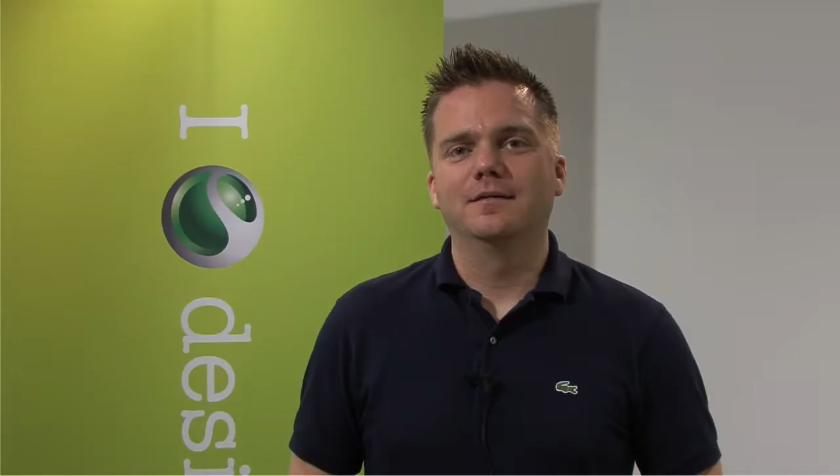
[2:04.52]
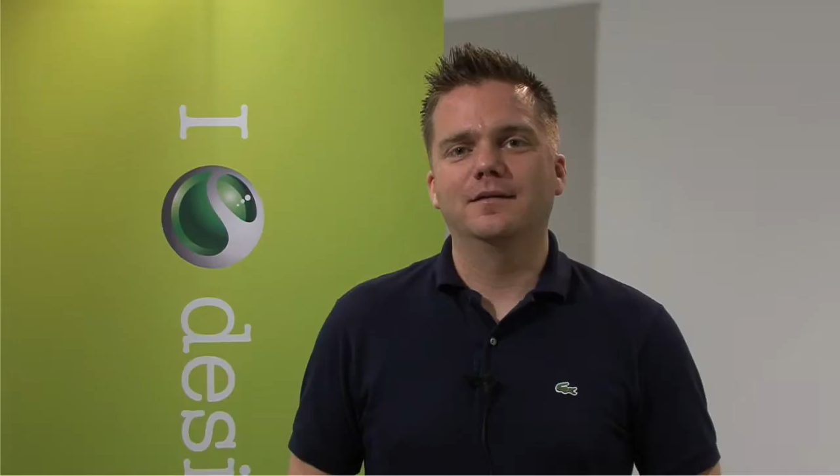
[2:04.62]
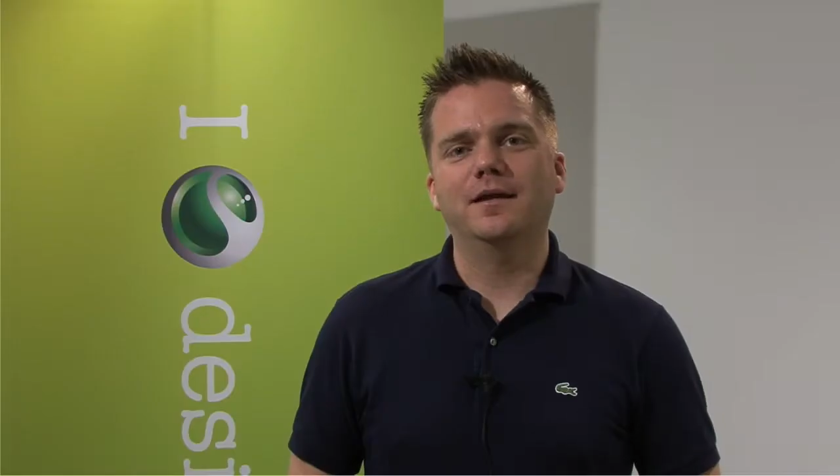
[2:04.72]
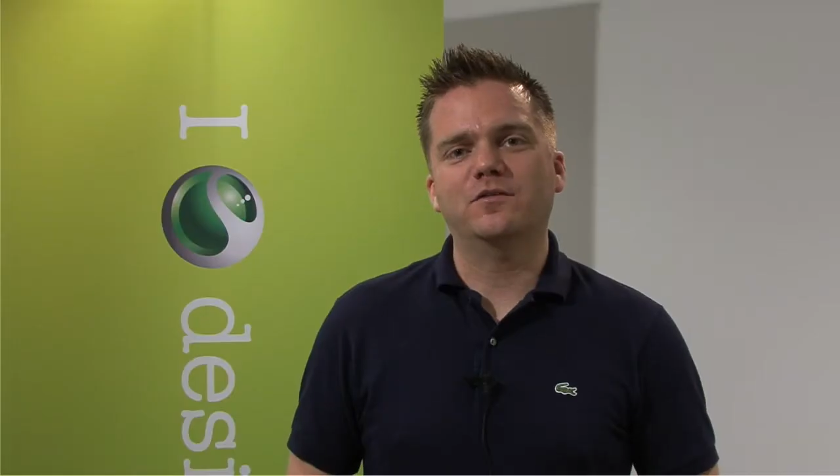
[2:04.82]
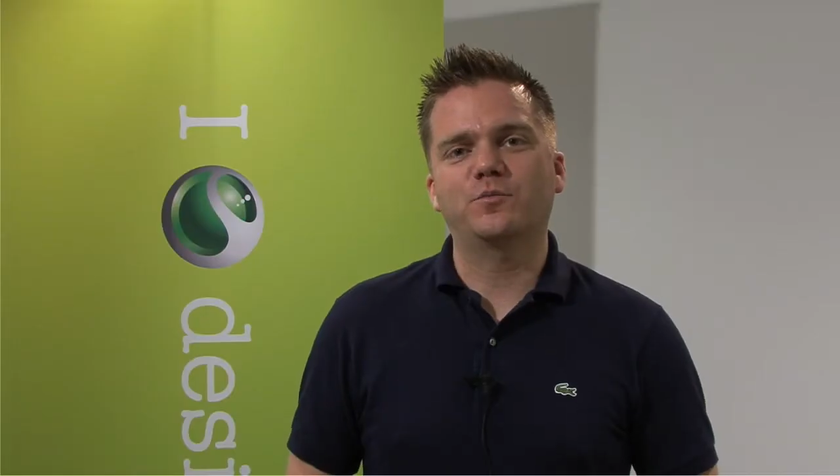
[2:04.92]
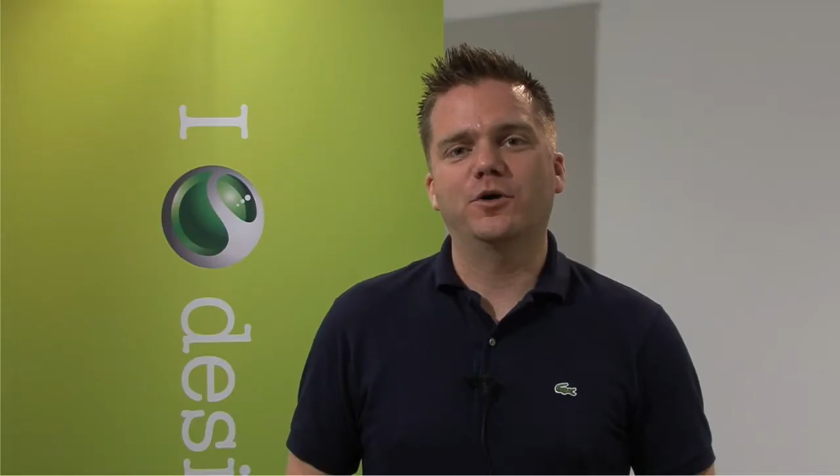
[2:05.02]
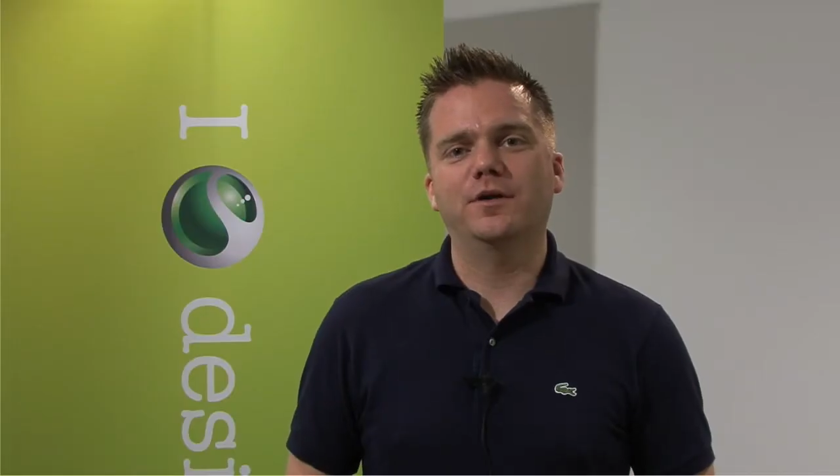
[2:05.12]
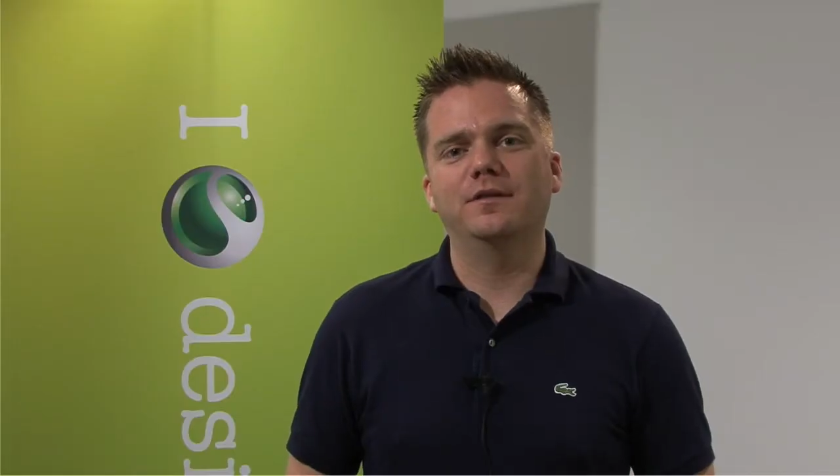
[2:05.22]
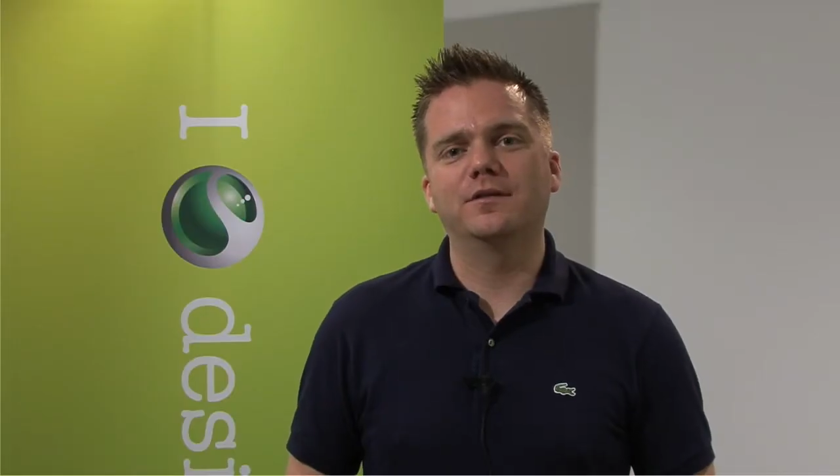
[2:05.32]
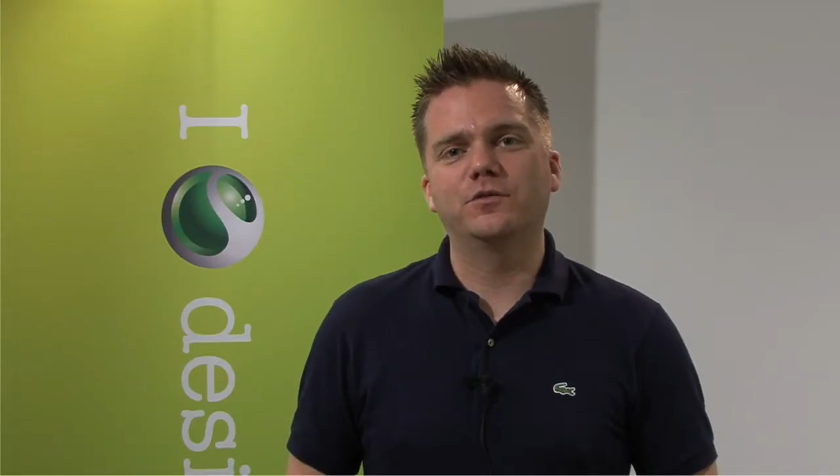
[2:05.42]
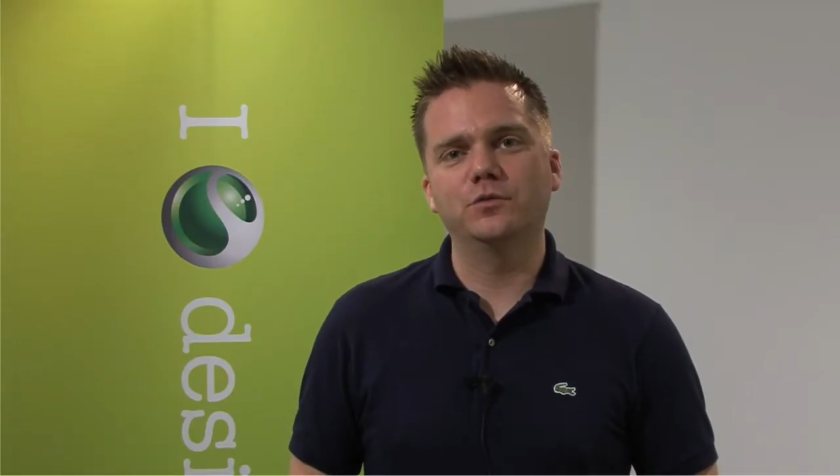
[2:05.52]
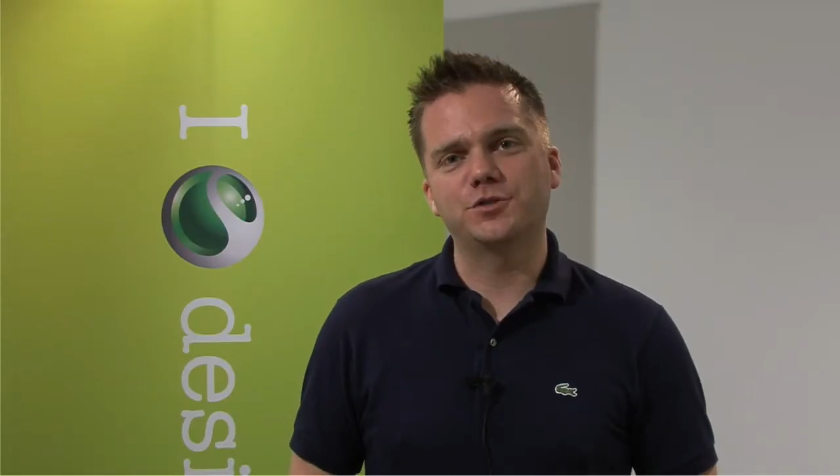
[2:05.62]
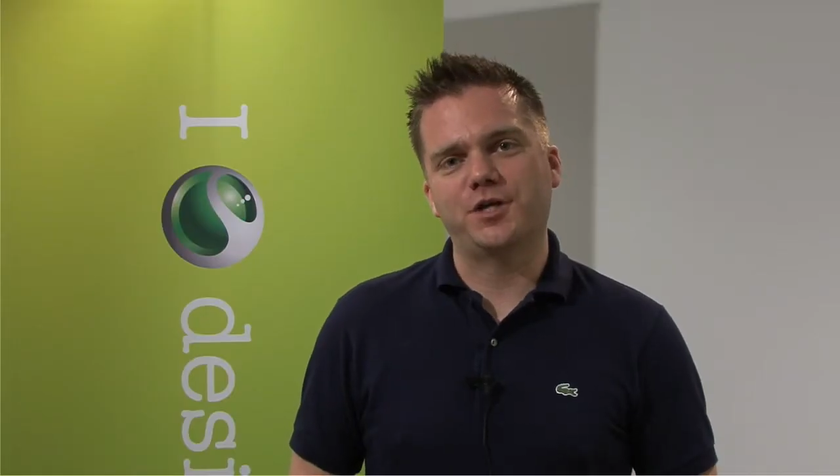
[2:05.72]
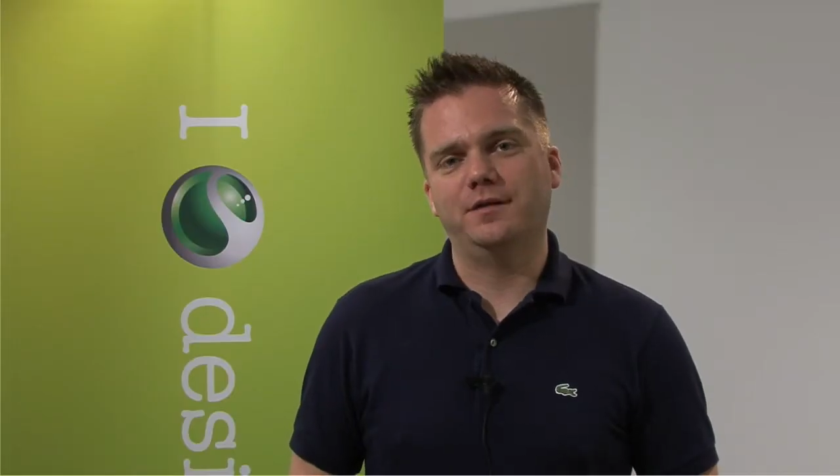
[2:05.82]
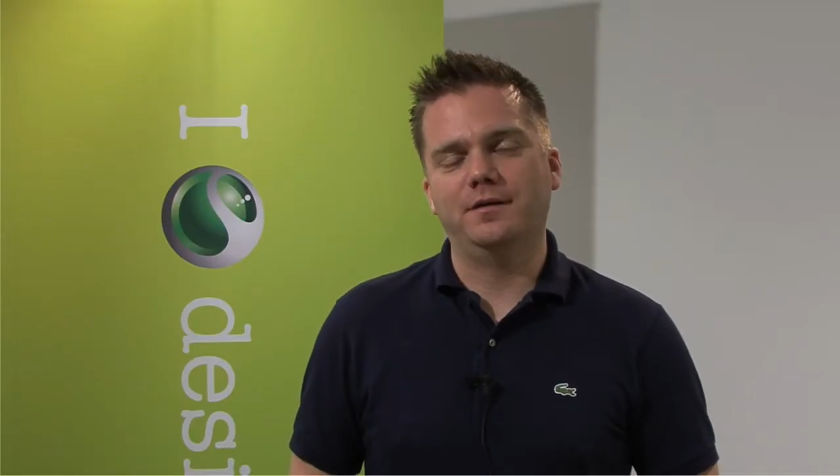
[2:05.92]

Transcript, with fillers: The last part in the tool chain